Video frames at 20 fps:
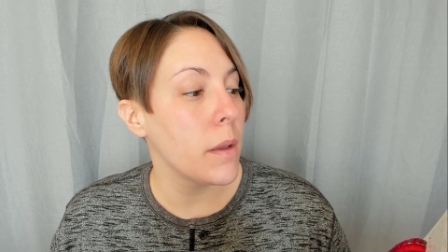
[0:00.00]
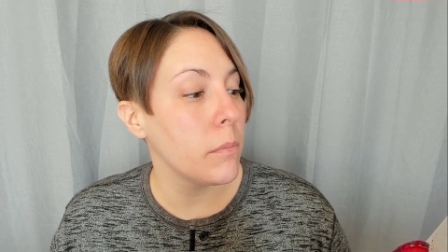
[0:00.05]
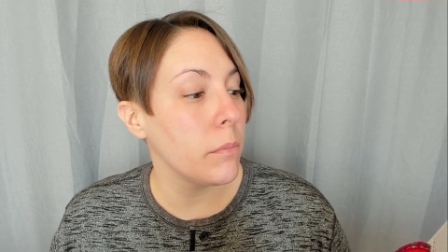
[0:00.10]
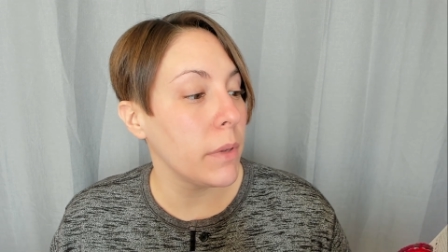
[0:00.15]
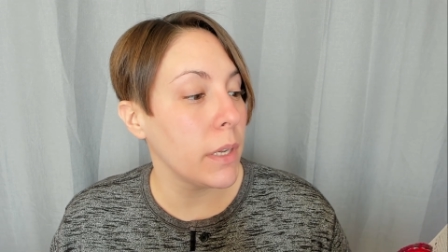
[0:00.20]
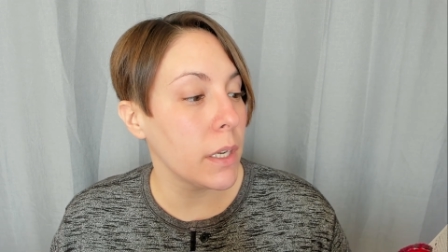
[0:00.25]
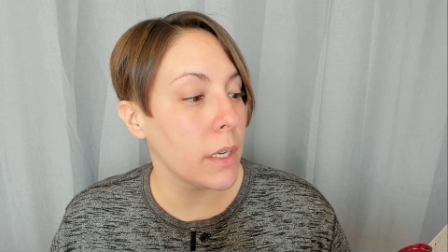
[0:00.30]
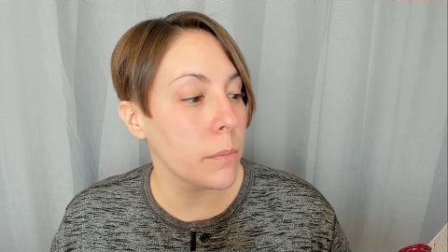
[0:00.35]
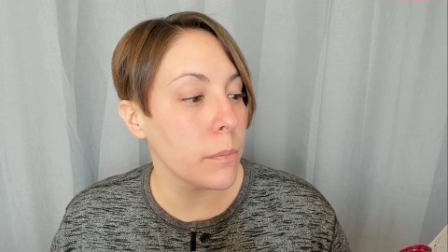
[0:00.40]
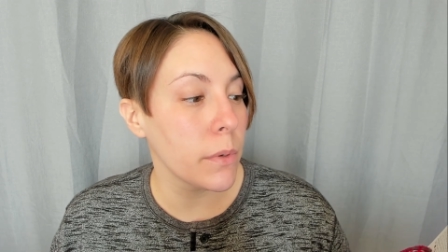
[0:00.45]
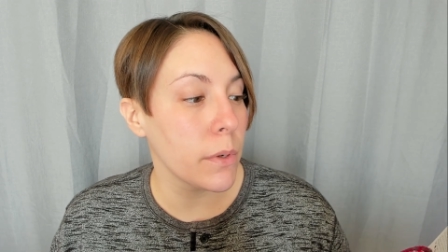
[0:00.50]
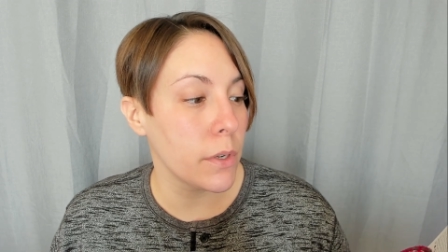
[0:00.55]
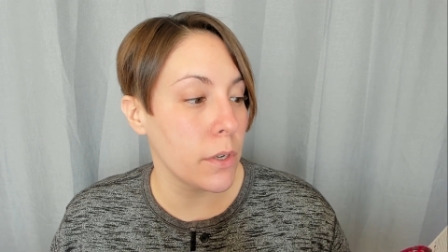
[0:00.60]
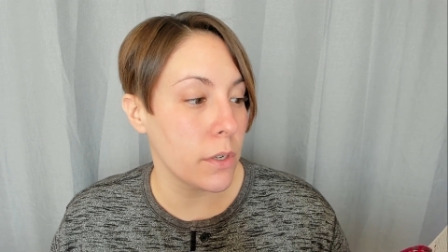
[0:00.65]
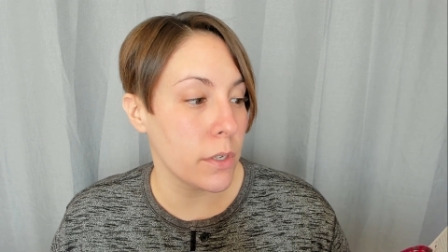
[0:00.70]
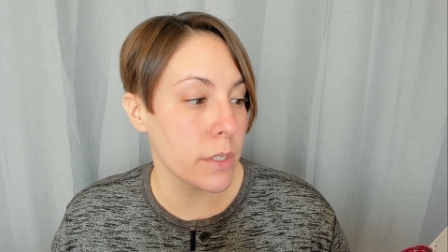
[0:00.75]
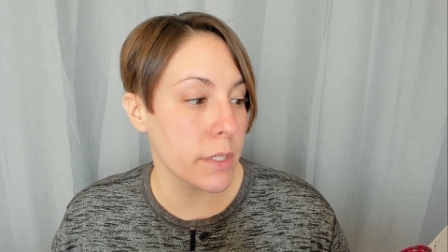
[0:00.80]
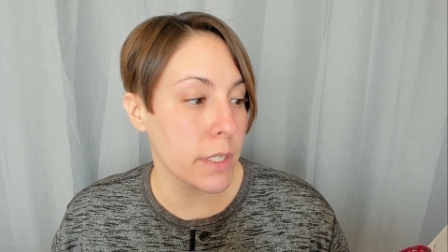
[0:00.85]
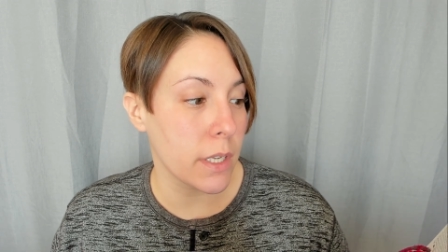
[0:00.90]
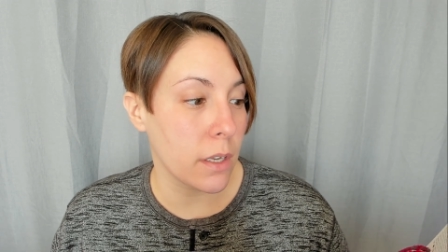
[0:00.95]
Pamper
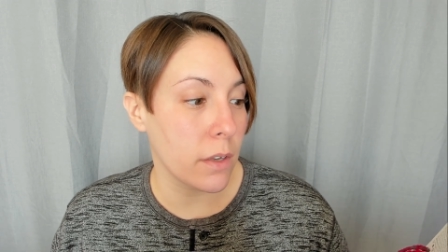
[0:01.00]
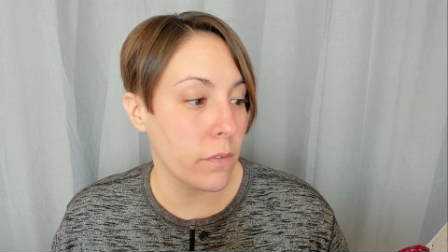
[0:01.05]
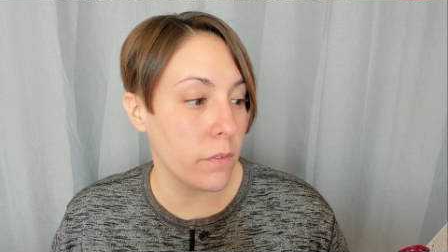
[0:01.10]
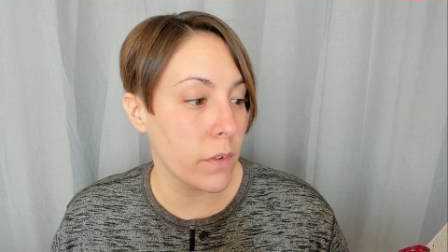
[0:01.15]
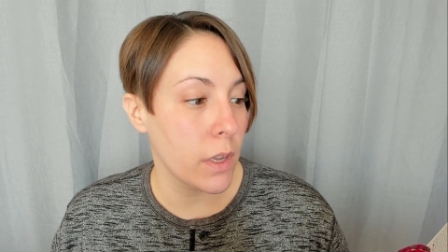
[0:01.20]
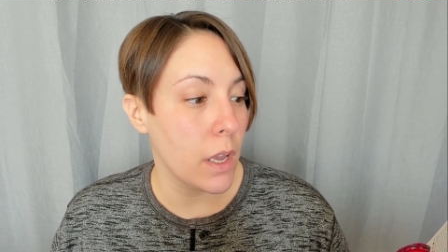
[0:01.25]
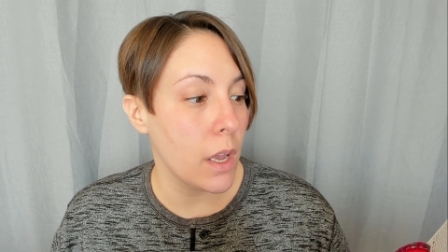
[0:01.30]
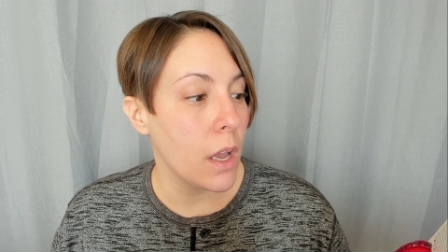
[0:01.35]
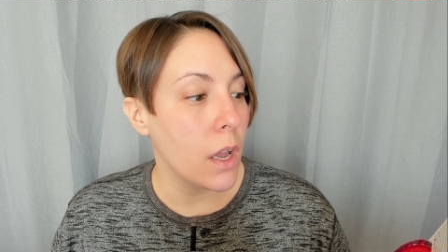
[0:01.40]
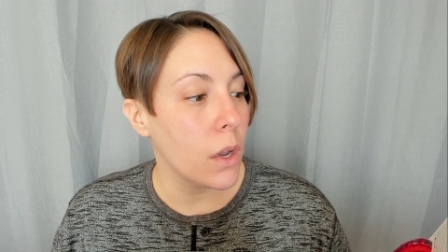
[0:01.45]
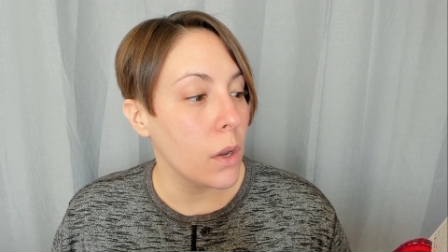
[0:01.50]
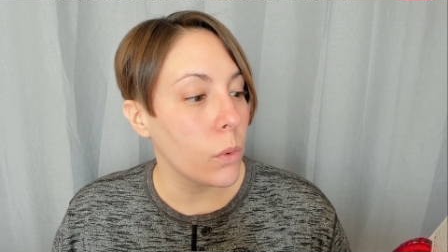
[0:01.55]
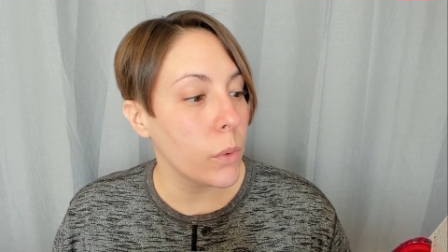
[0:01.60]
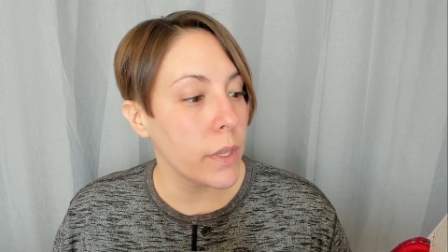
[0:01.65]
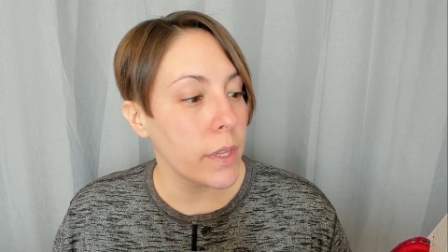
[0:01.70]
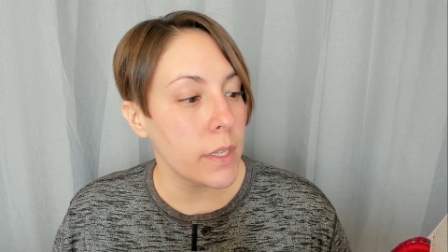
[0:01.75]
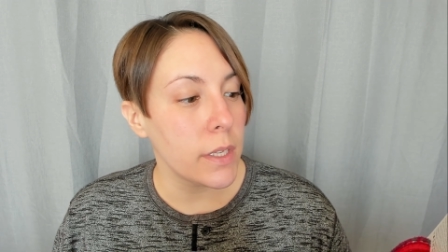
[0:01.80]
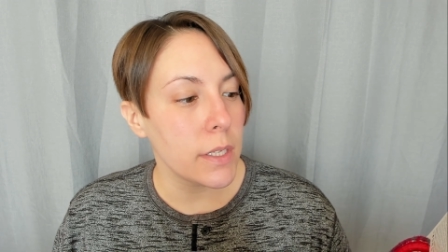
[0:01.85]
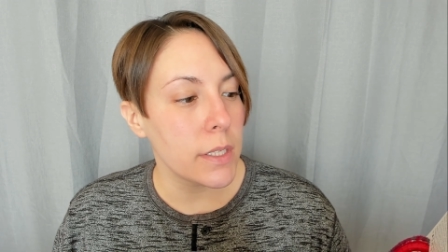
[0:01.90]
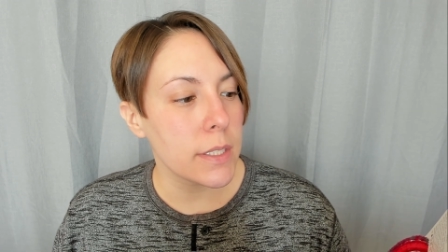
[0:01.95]
yourself with
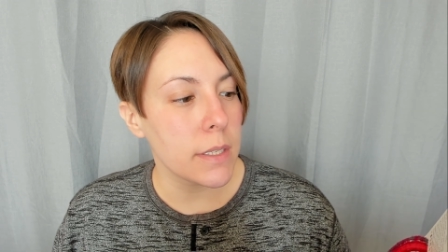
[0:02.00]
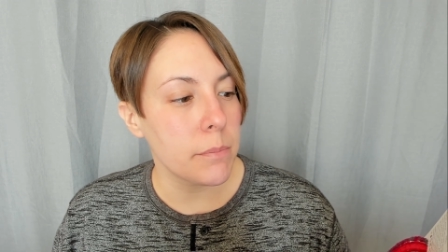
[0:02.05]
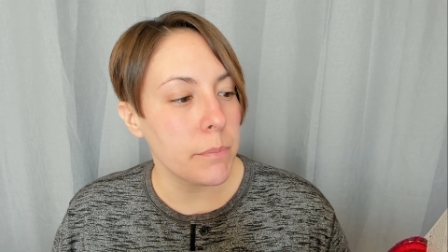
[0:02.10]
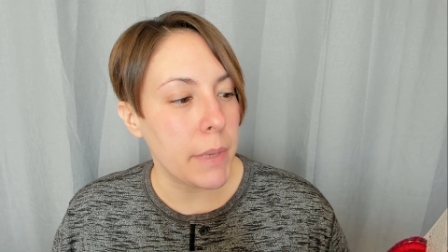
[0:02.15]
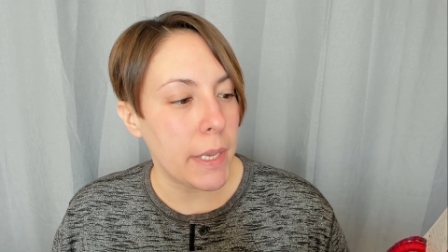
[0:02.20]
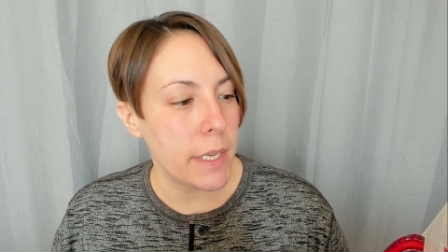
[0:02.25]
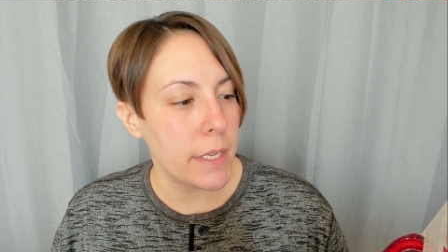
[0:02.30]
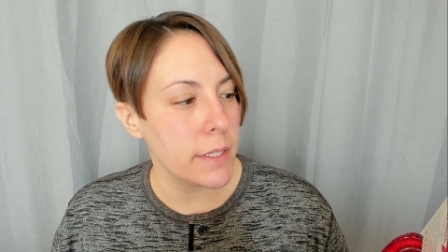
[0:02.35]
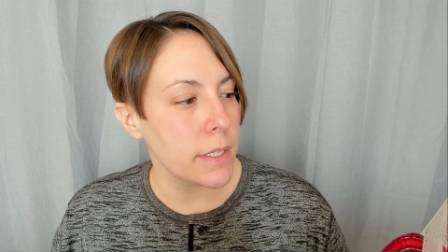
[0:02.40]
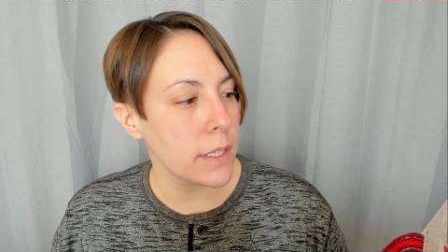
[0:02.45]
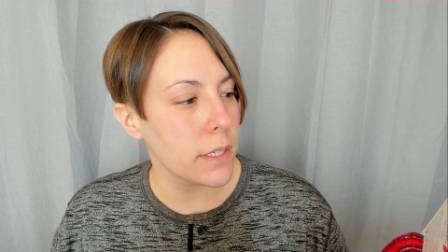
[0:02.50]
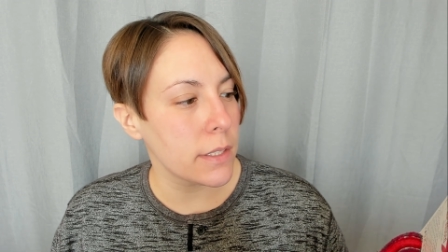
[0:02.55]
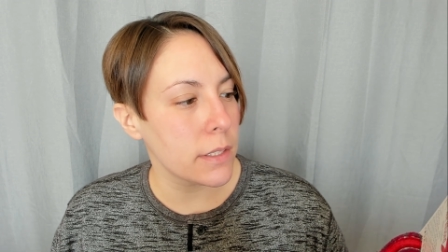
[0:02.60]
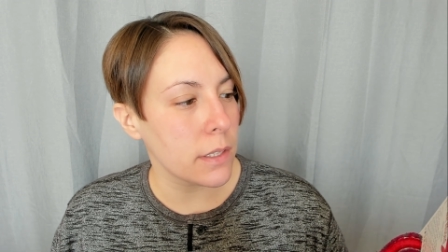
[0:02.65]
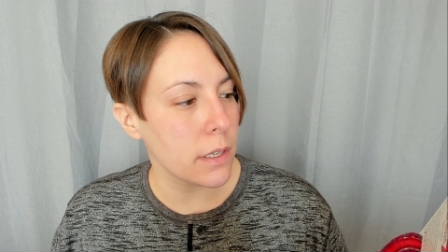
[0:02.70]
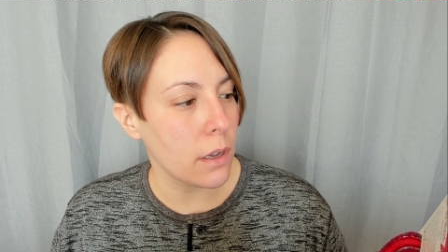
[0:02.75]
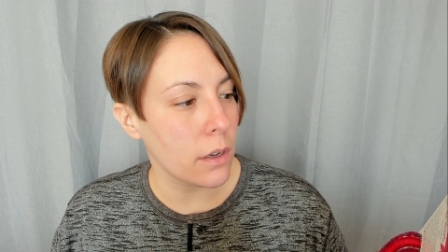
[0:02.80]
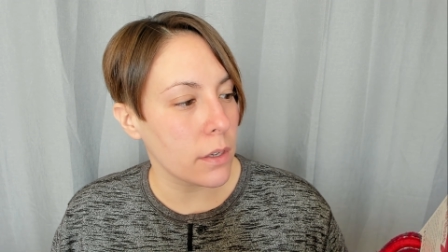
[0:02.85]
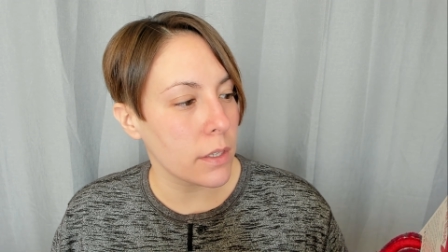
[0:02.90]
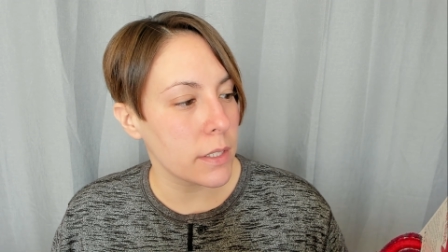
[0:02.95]
these amazing
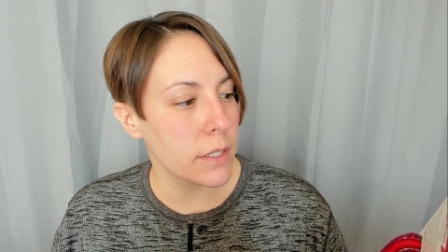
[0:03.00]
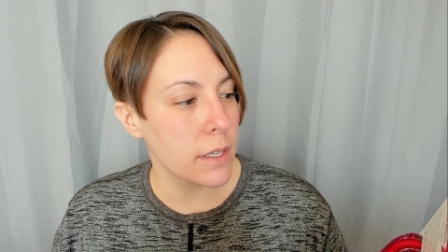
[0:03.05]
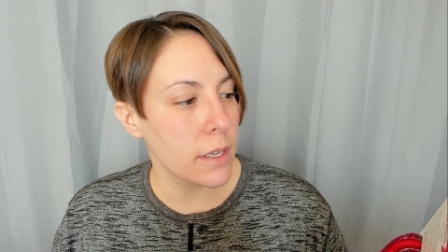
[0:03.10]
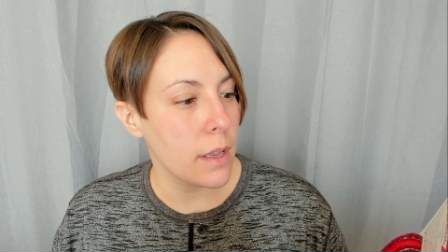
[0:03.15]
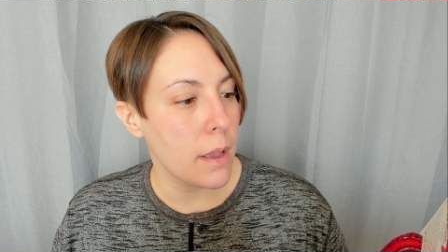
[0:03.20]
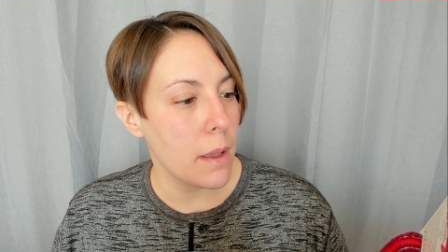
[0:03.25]
socks